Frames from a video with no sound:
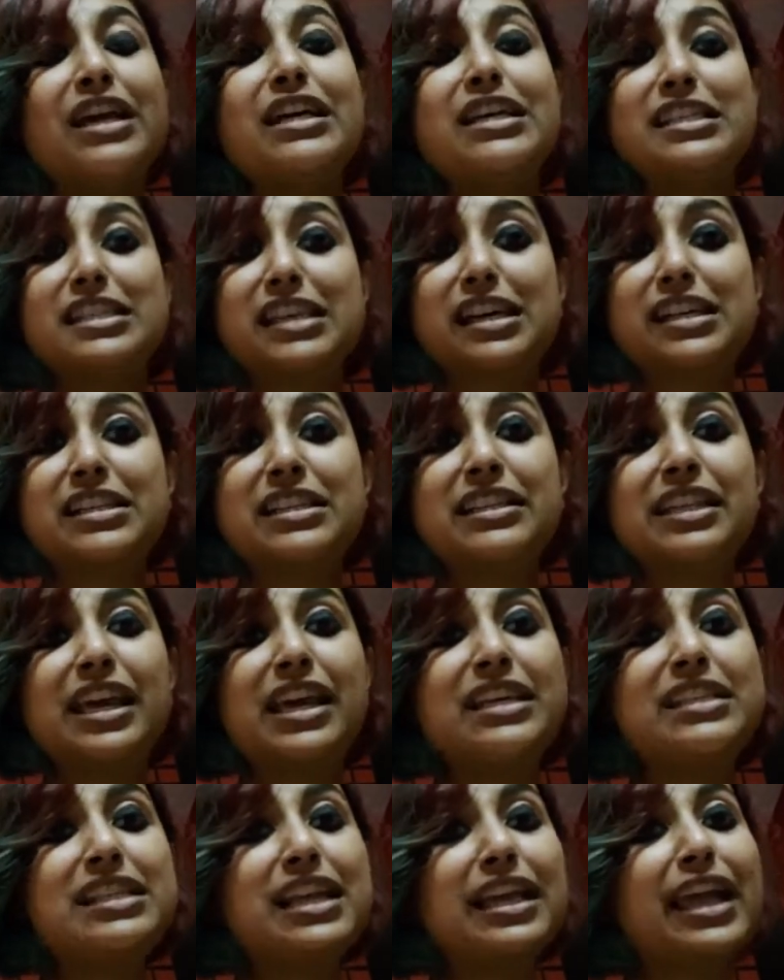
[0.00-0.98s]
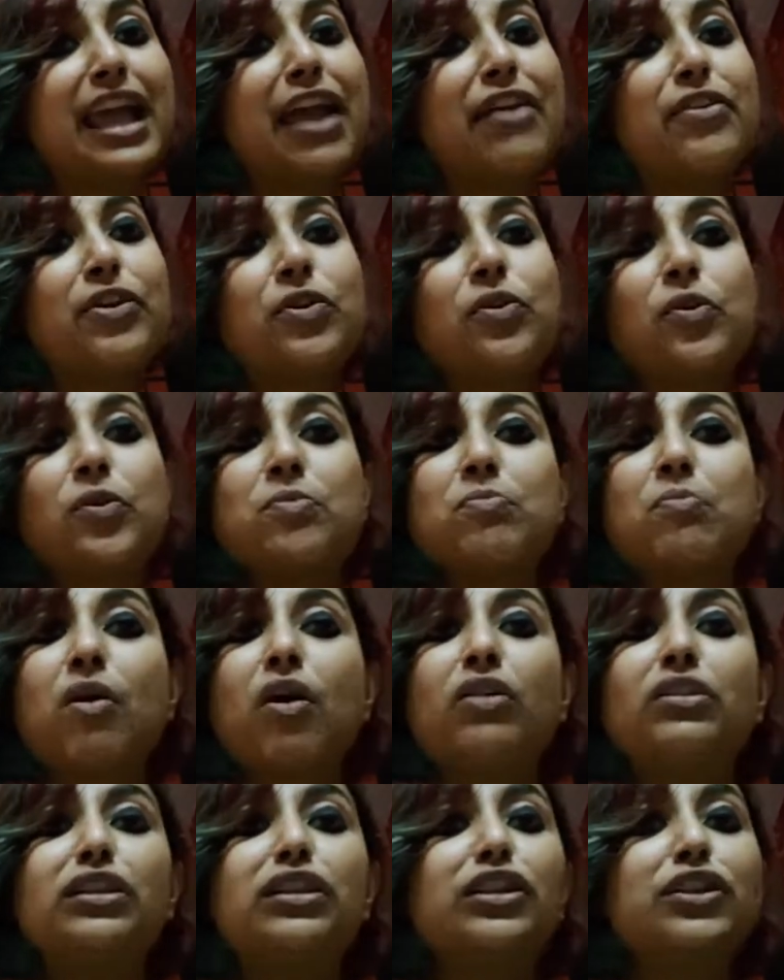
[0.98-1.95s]
Certain things like carrying your own
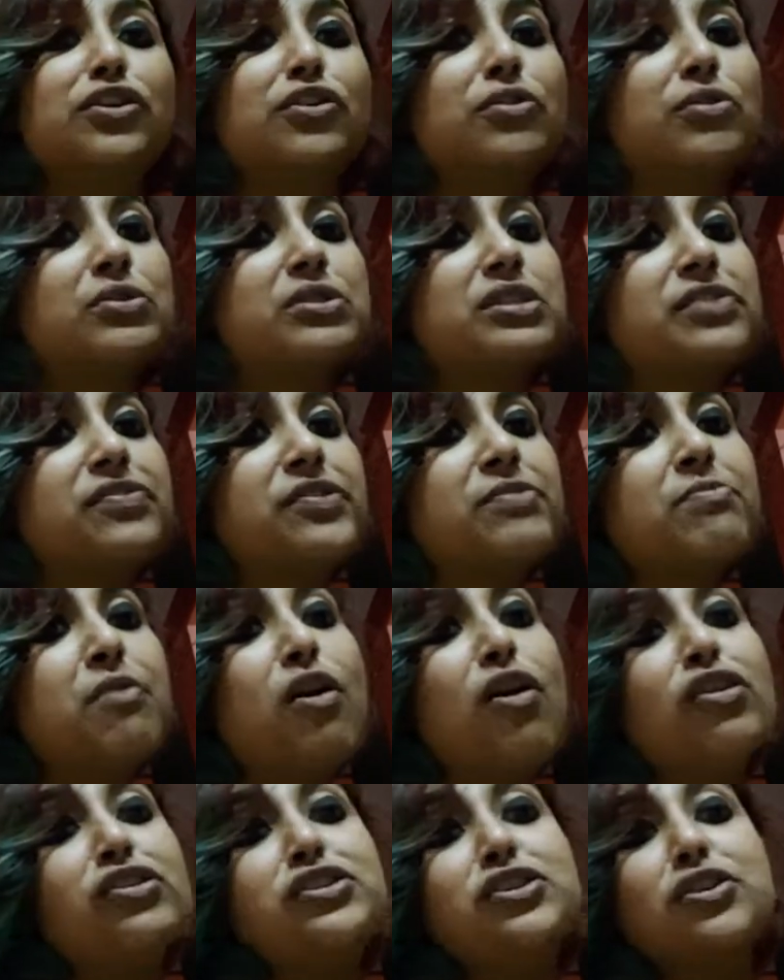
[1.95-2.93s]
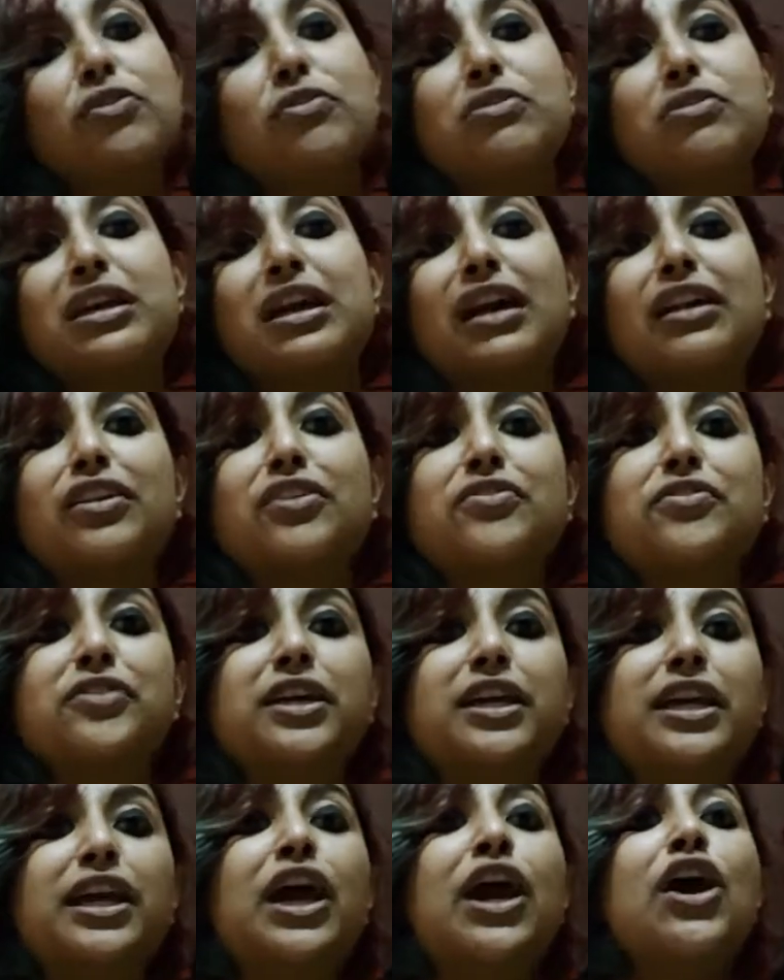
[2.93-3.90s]
bottle, your own tiffin box, your own
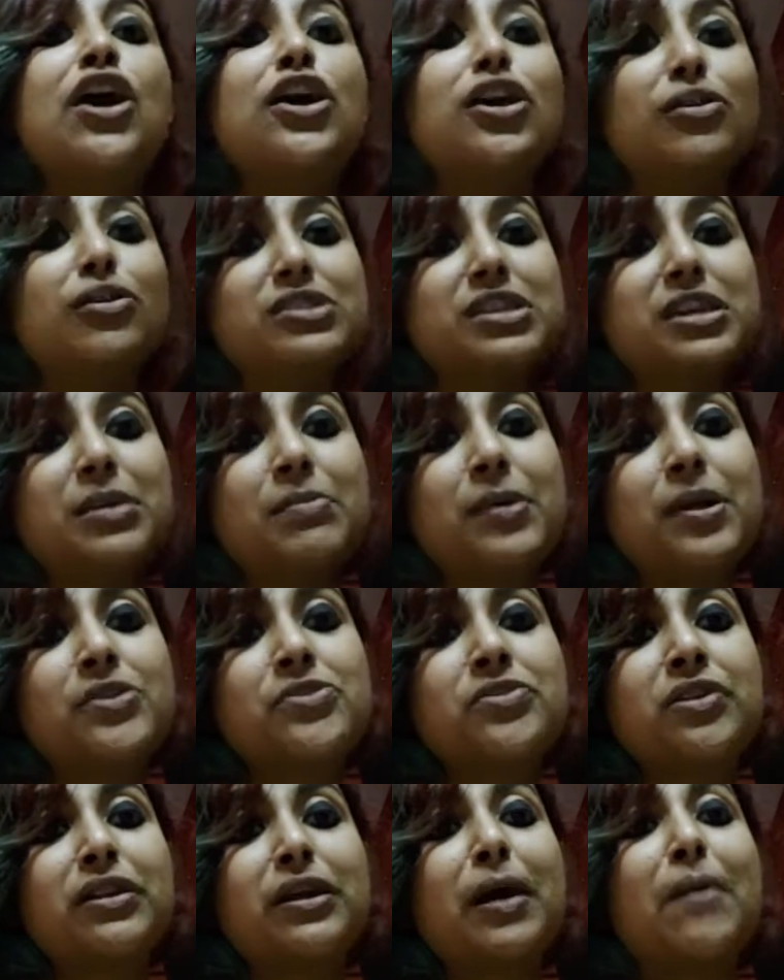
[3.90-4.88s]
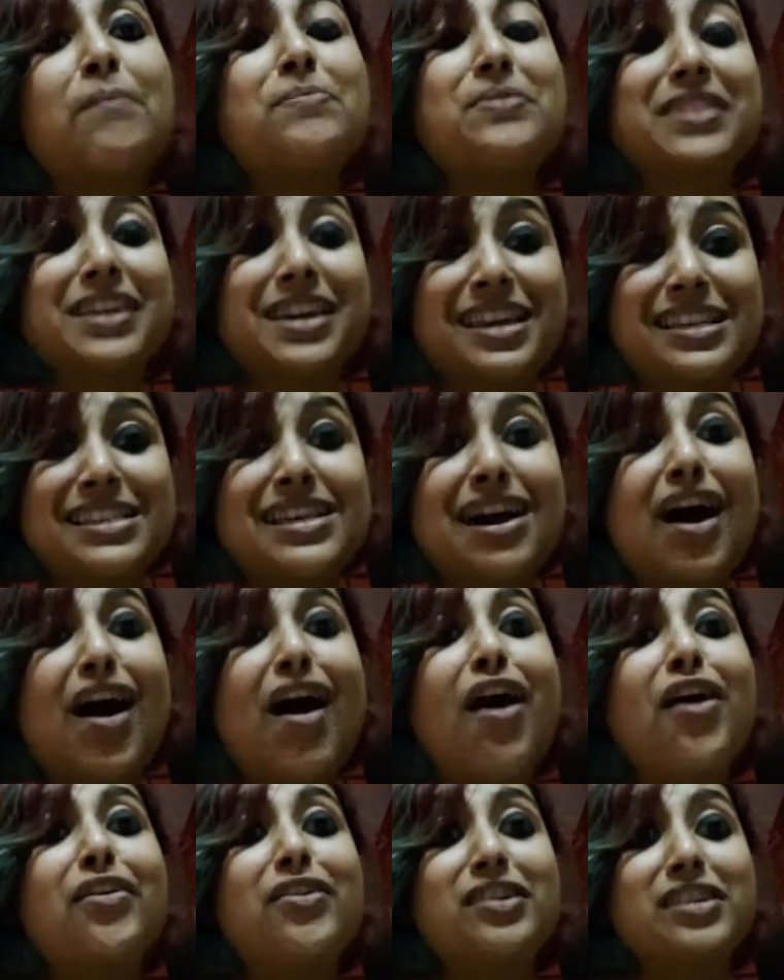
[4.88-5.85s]
cutlery, using a menstrual cup, these
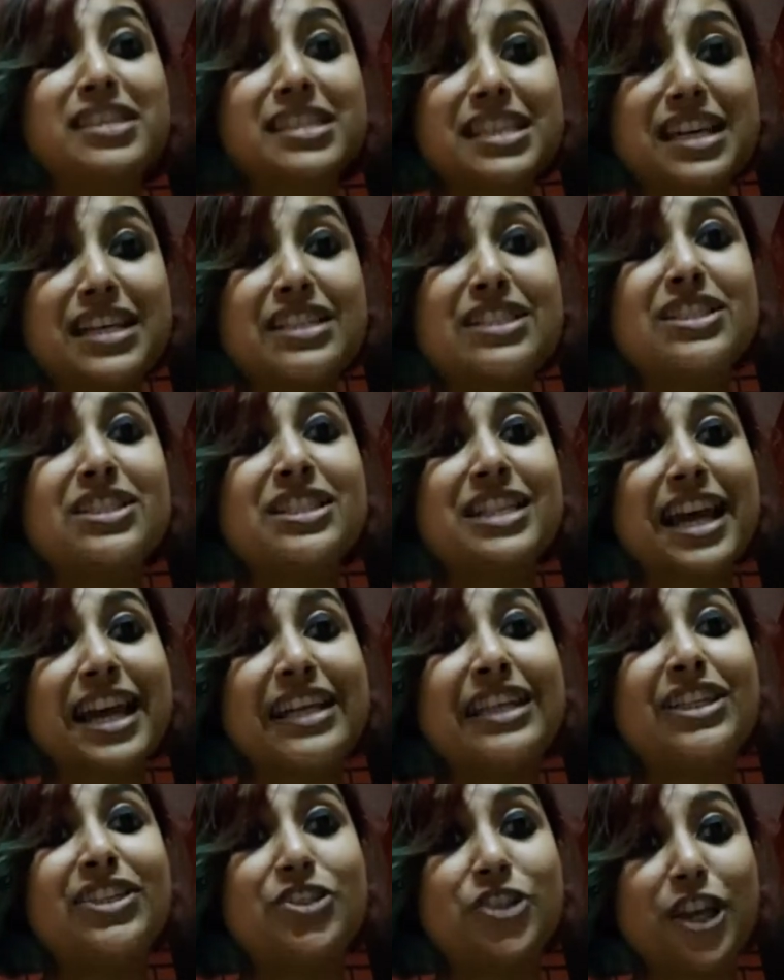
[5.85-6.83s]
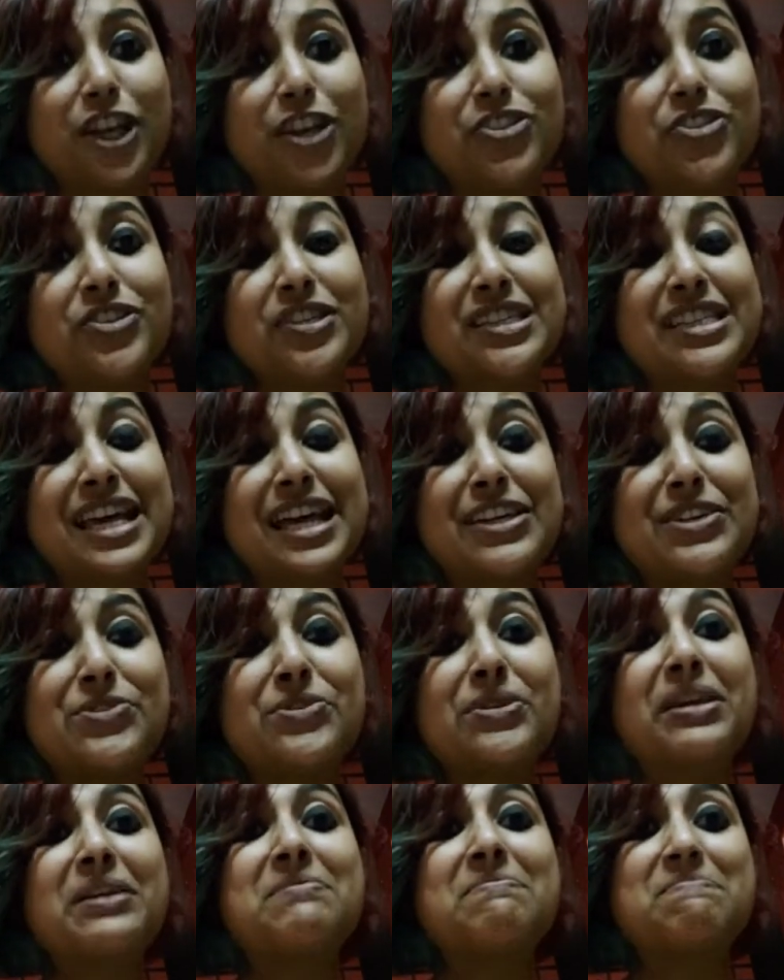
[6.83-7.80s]
are certain tiny changes that
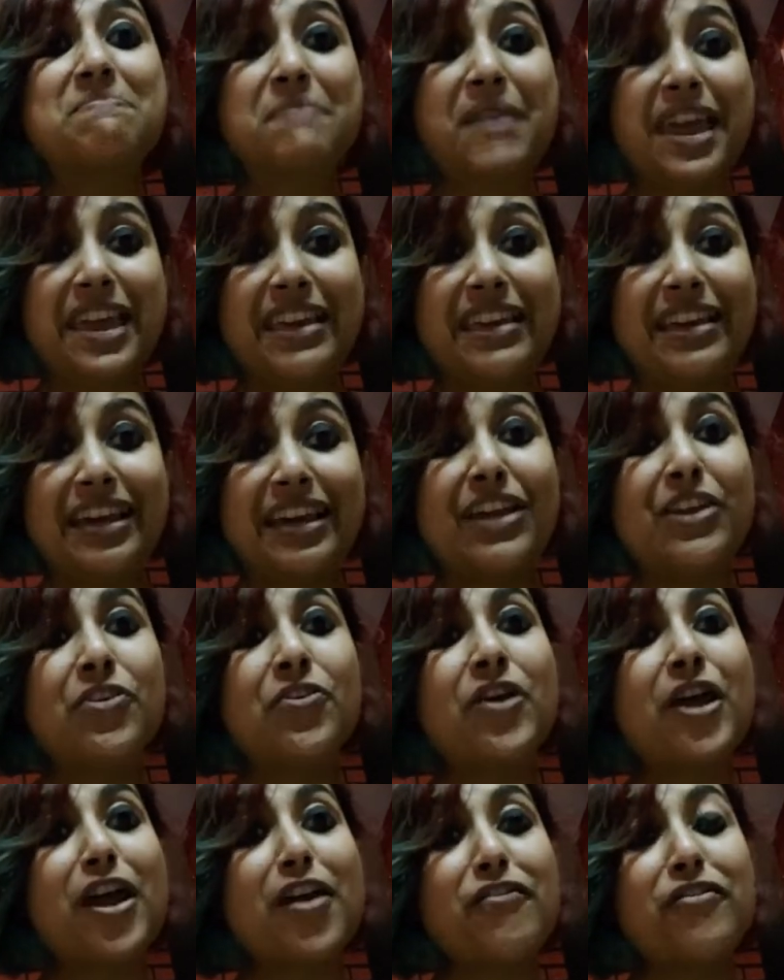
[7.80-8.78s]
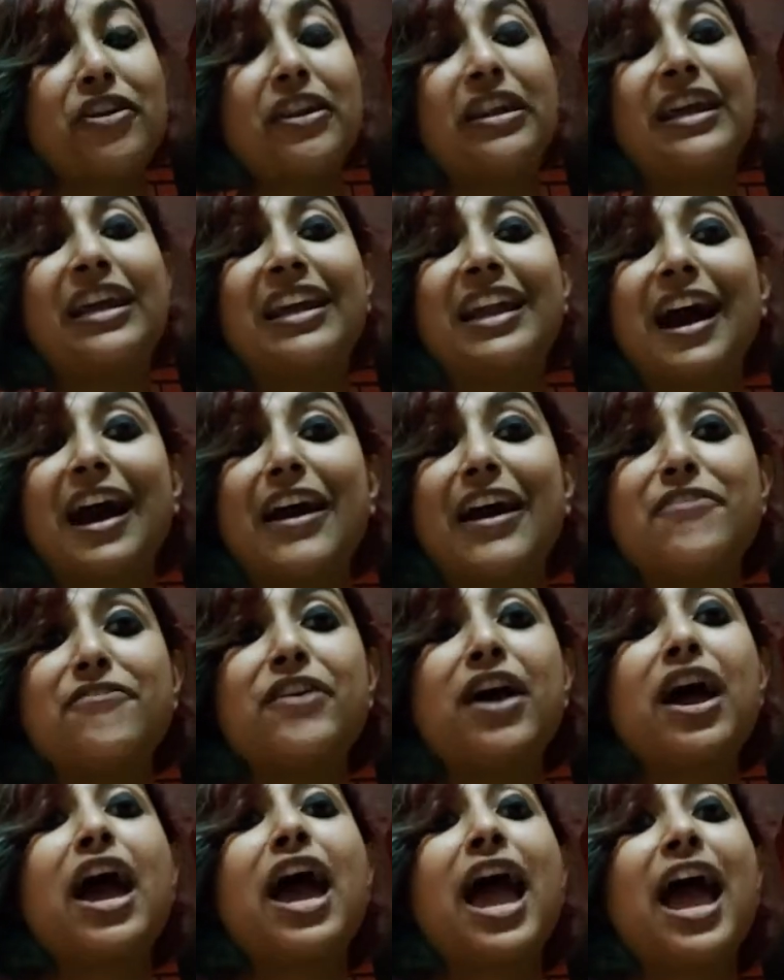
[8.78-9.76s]
you can make in your everyday life
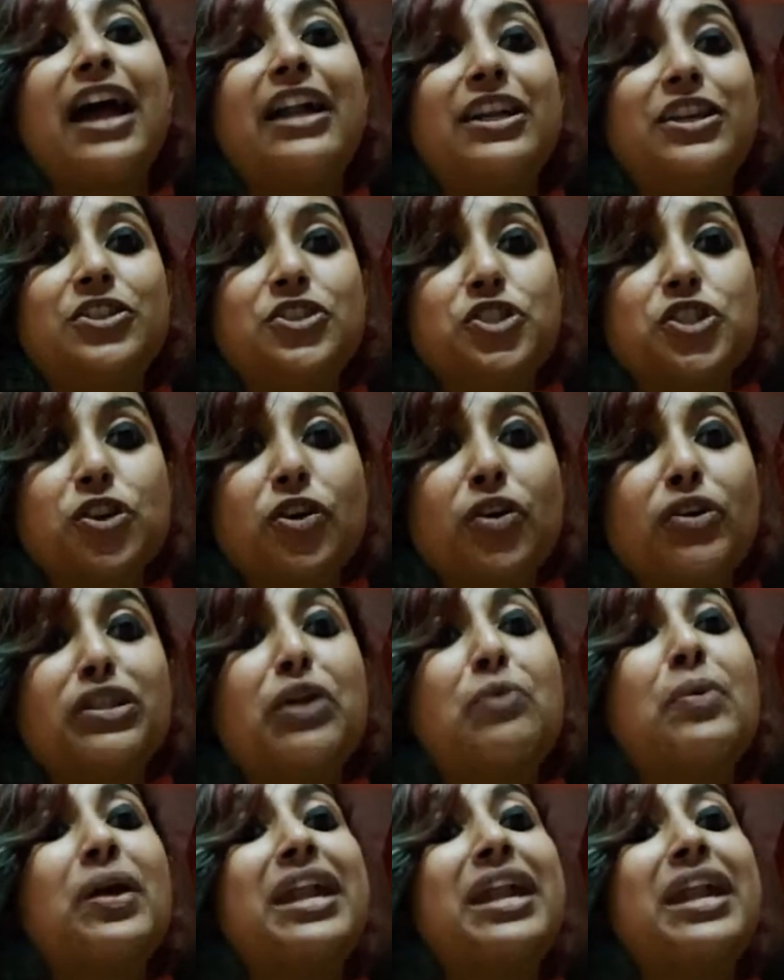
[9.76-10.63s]
and ensure that